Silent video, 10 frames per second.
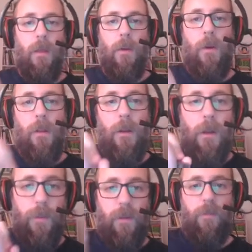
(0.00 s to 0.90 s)
Go ahead and look
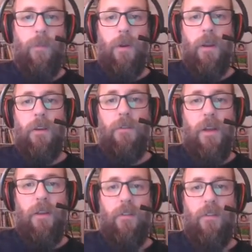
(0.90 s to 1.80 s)
up his poetic
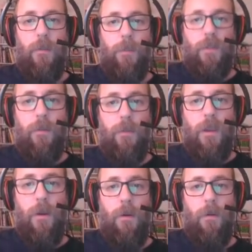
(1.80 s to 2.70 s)
devices and put them here.